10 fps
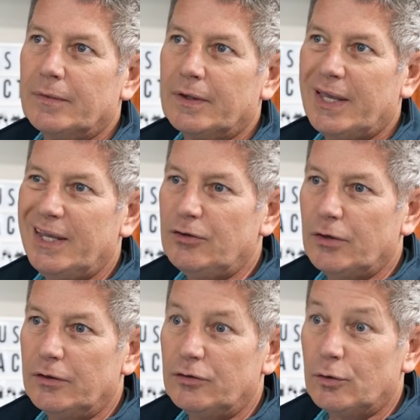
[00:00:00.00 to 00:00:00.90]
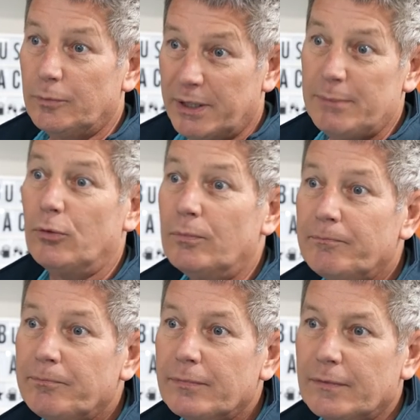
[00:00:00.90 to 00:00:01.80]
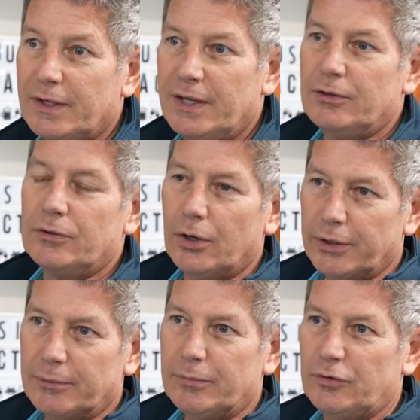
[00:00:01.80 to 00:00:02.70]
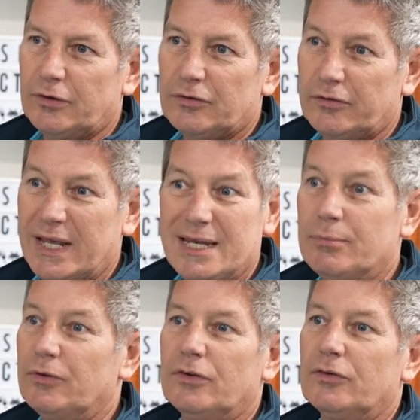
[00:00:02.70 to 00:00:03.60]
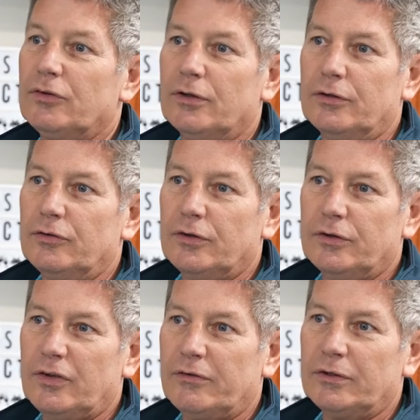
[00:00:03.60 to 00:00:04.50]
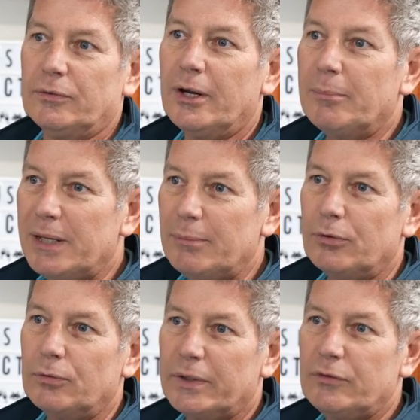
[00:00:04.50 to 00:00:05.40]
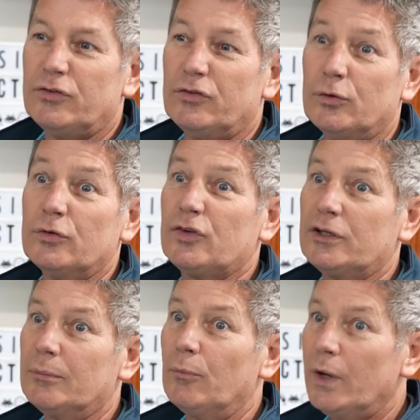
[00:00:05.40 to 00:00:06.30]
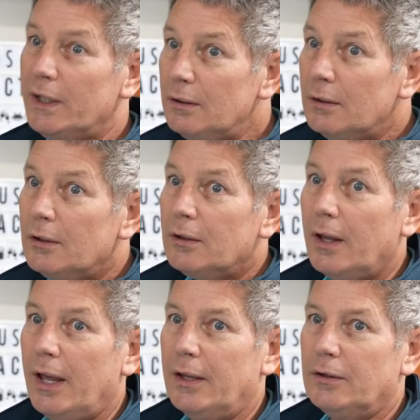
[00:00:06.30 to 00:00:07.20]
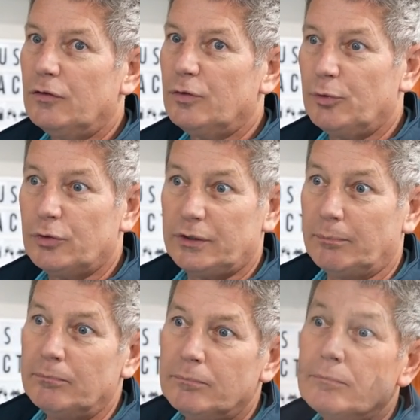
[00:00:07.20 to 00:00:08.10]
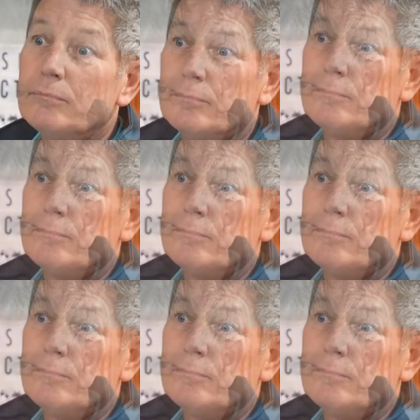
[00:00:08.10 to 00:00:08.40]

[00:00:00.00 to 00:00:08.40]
the key is good people the key to growing a business of any business is, is having the right people, resourcing them well and supporting them. Mm.